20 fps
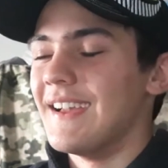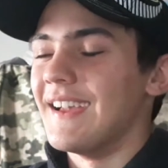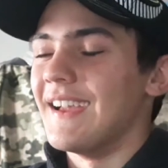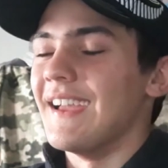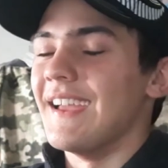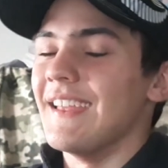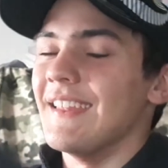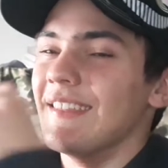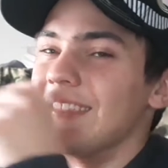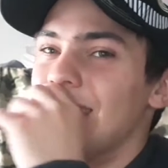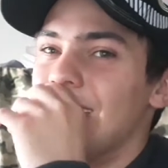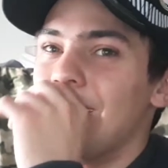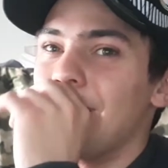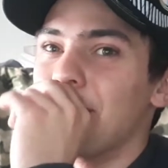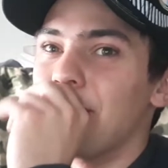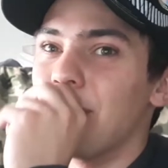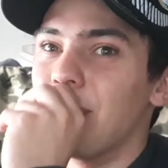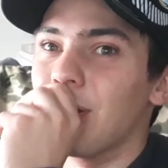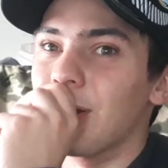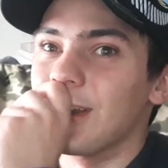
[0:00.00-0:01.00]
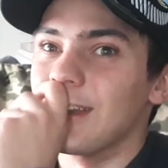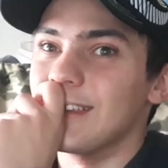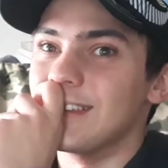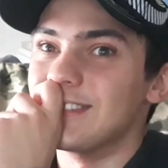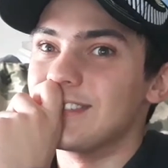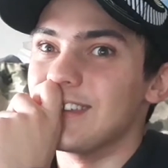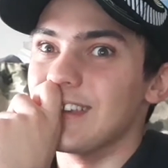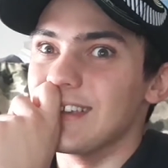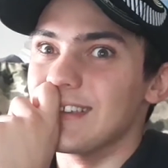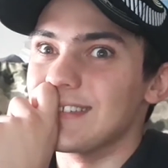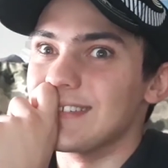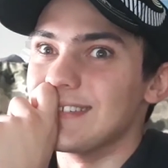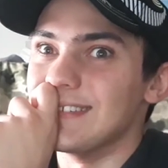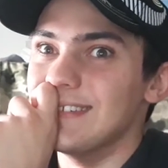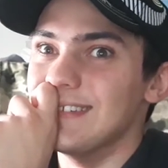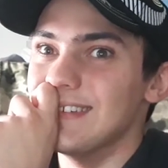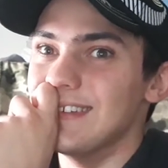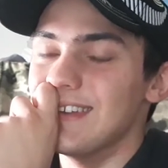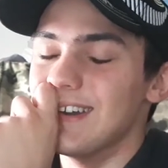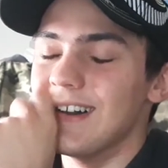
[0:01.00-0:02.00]
and that part is just
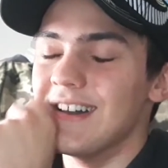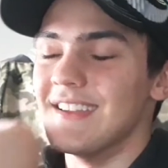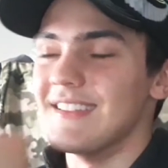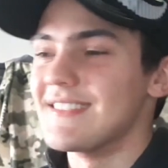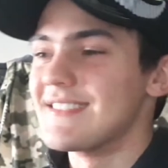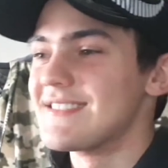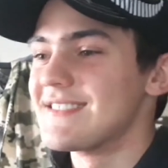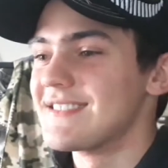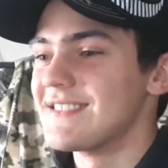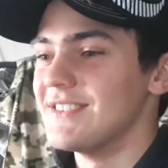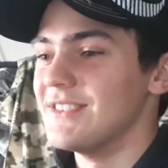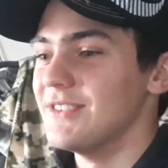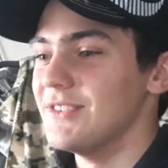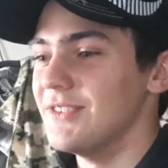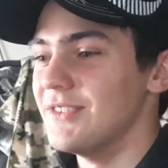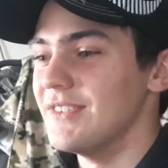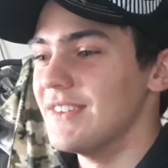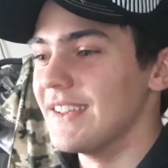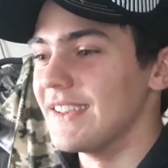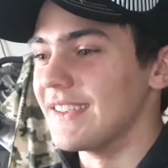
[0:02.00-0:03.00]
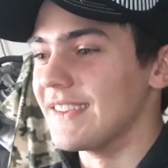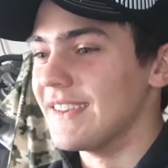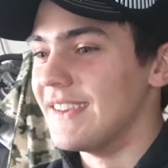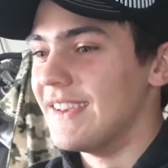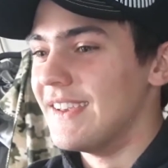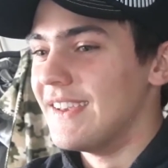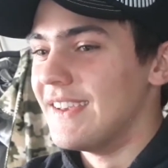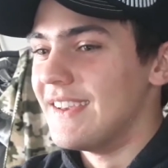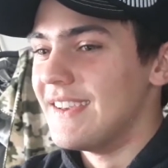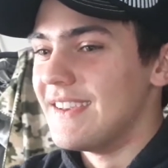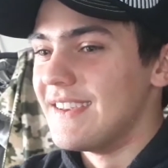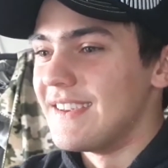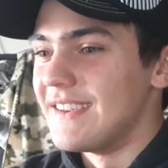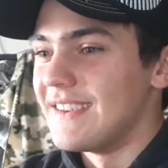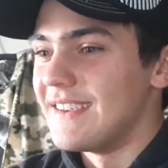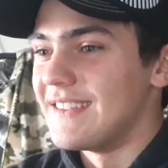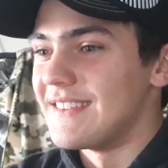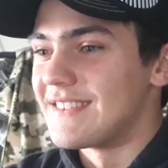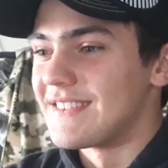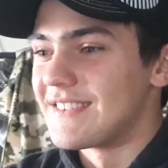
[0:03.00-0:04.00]
nuts, dude. Like,
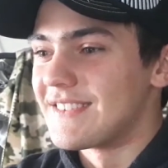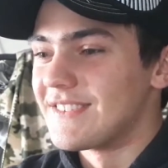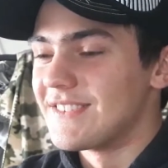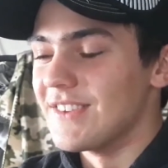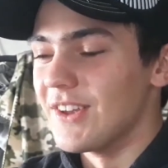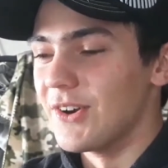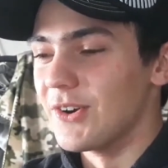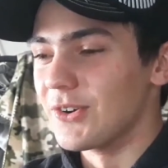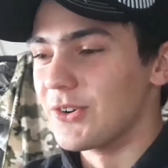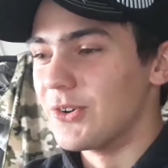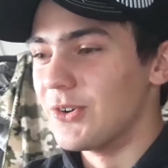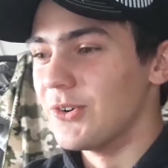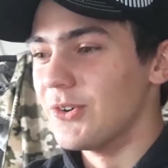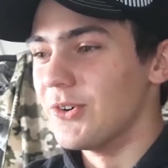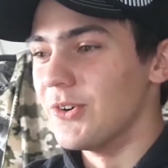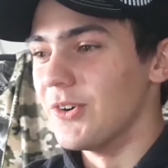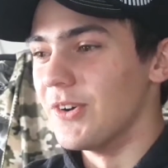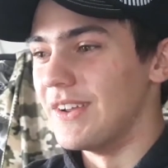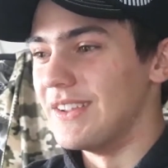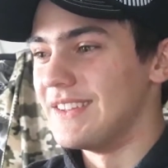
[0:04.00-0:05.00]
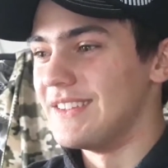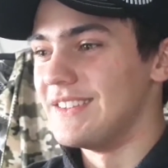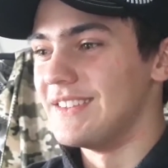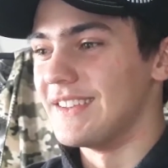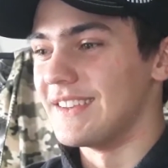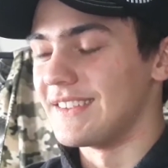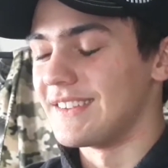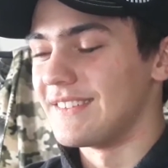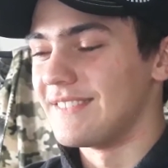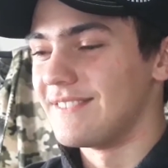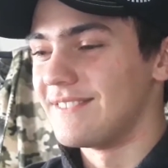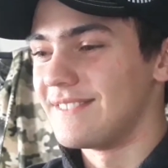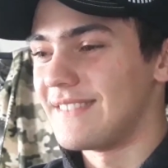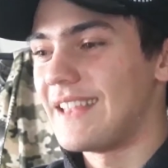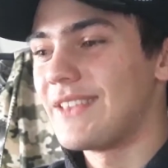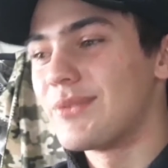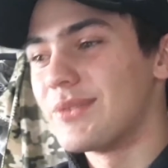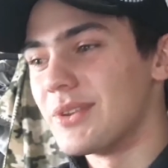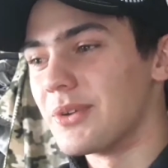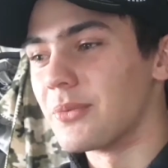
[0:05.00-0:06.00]
it's so cool. And then like
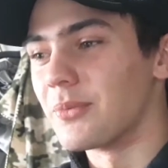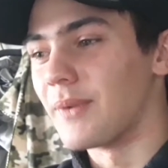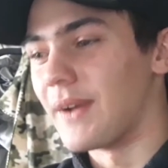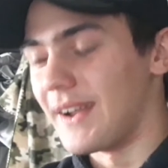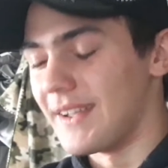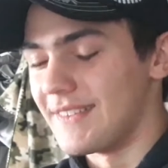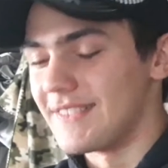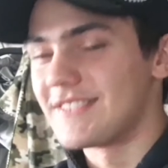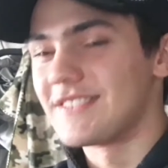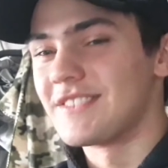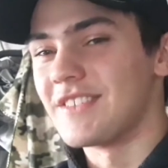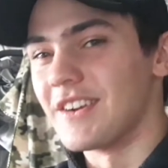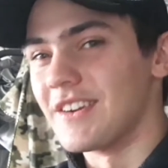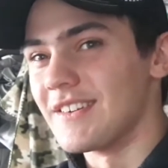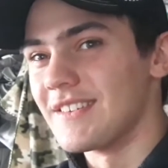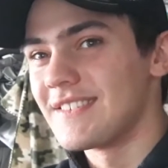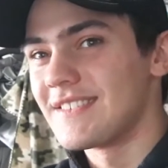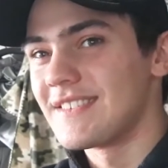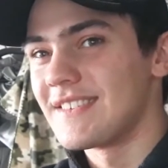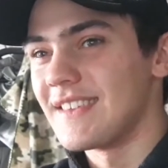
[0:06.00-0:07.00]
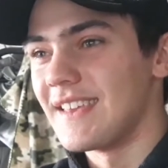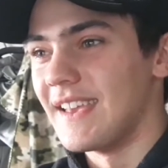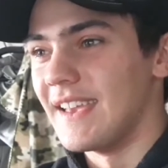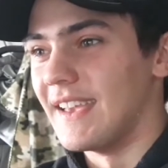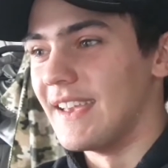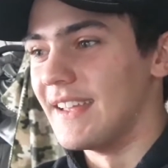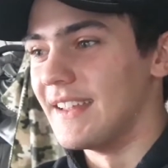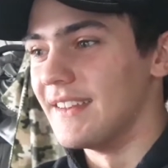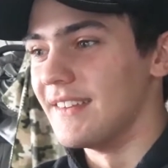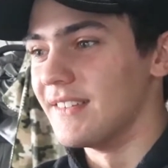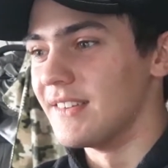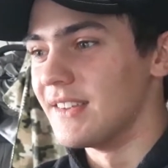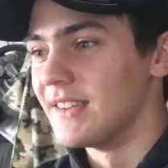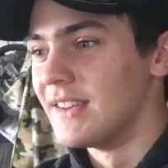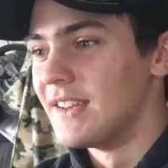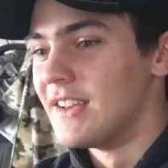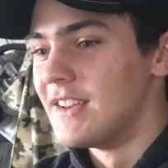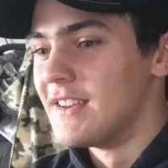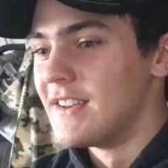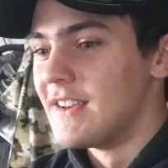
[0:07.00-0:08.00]
that's when the ride starts, and
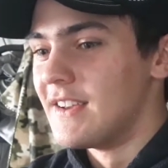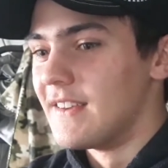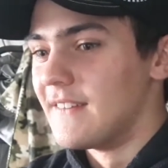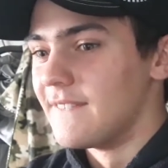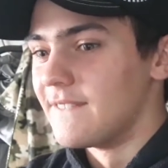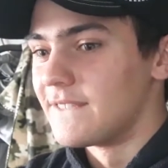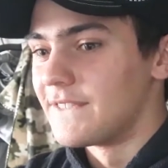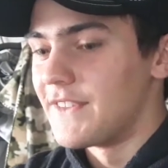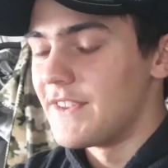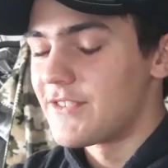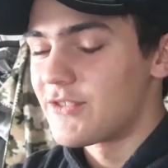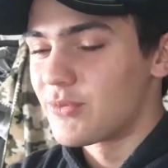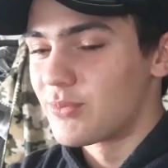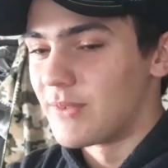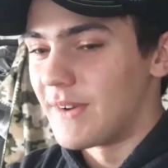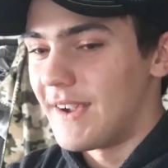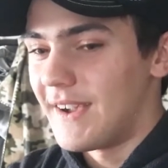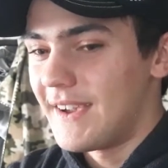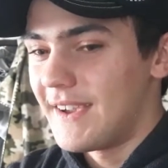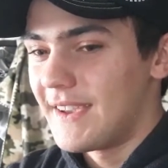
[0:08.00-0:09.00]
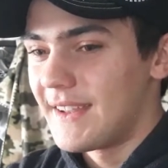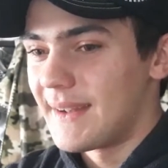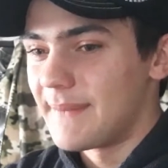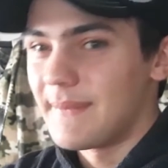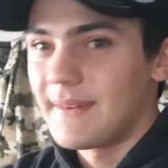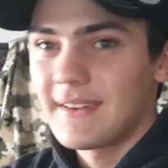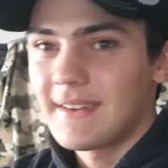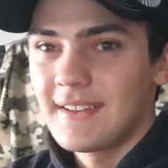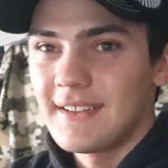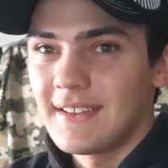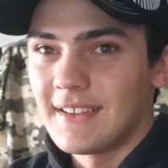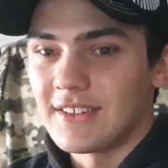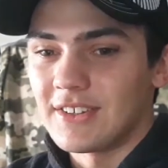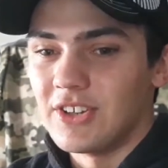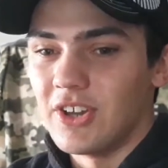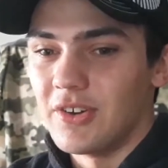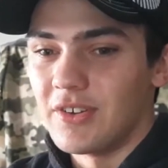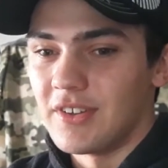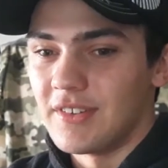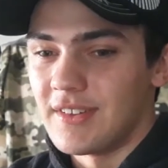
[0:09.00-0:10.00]
this ride, I'm not gonna like
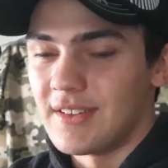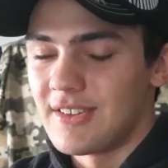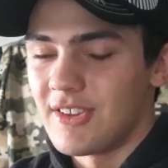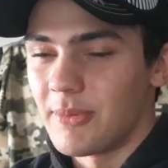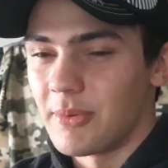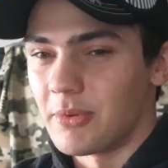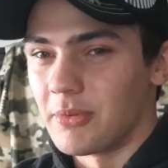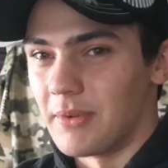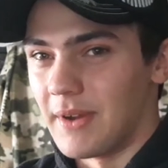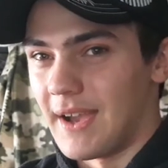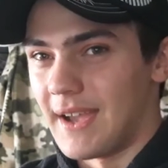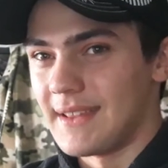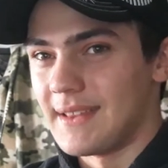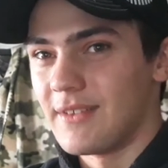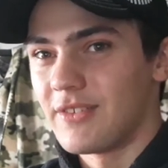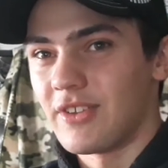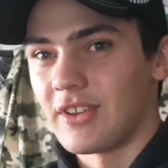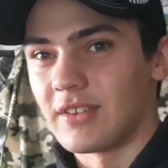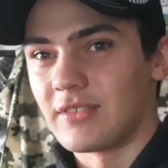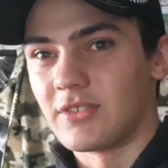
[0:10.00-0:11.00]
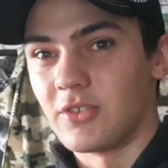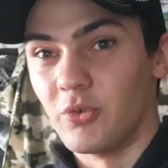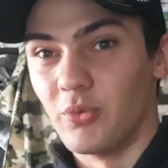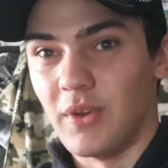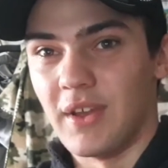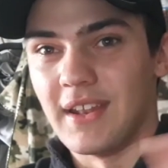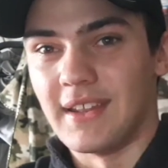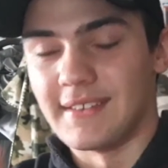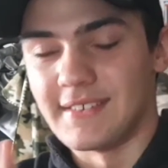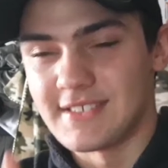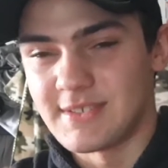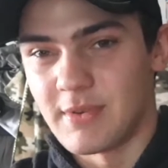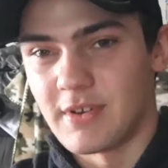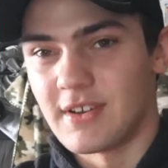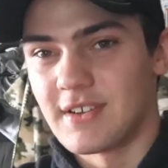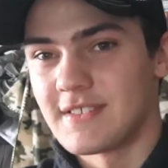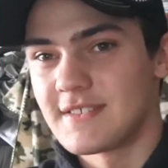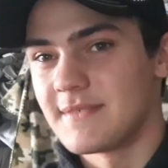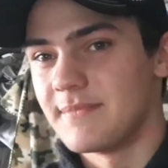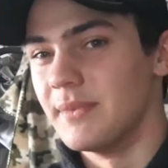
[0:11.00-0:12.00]
go into detail of the ride. That was like the waiting
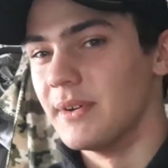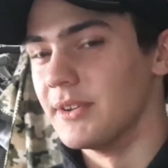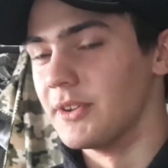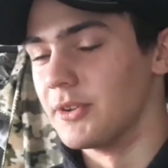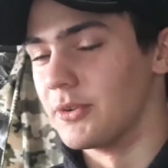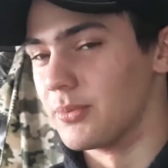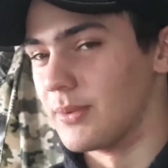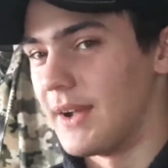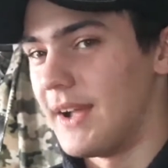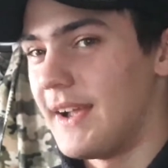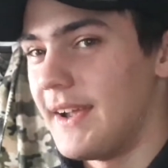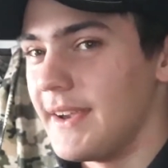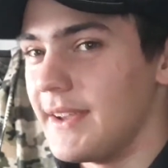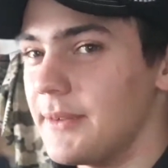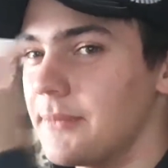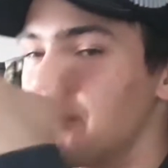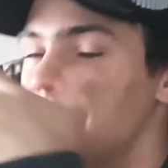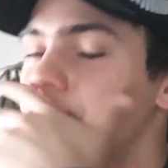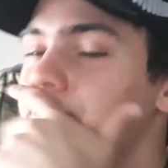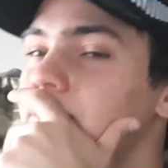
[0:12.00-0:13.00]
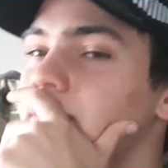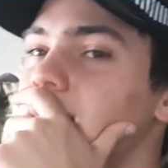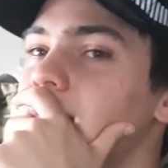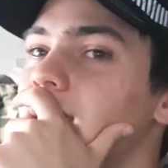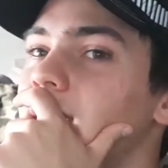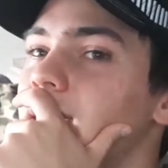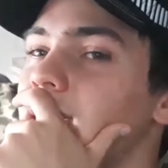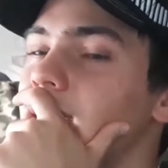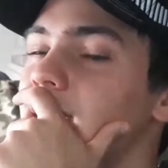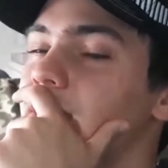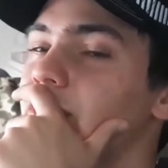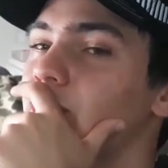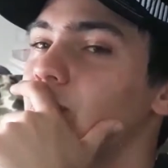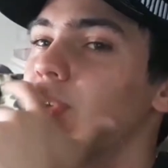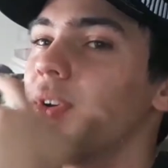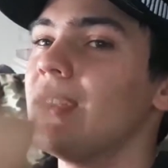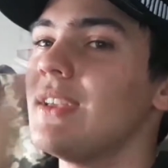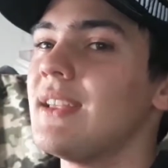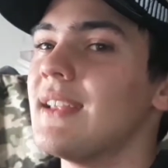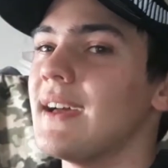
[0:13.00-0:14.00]
experience, but the ride is
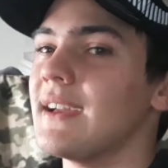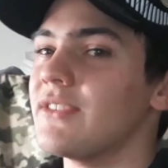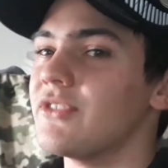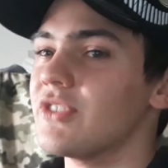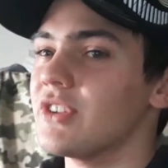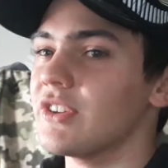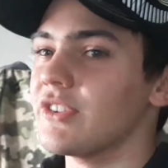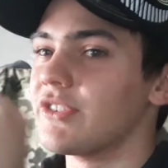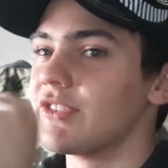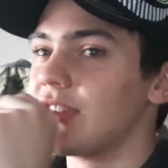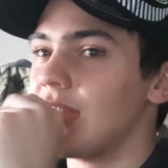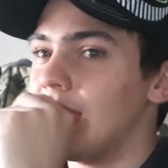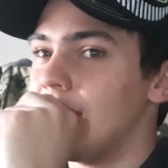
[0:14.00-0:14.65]
really like just